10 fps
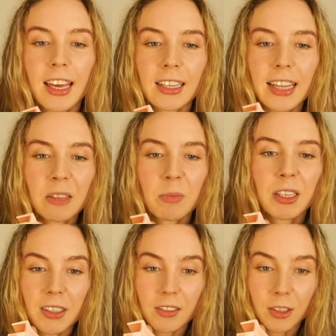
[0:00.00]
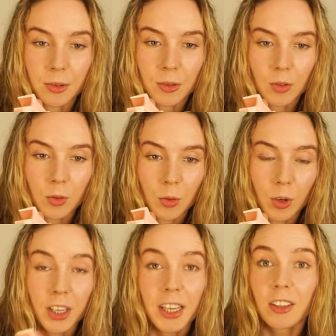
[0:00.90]
and that bit is used to
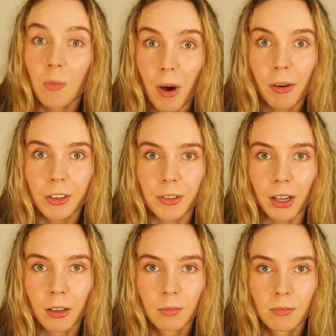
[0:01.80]
connect a power drill.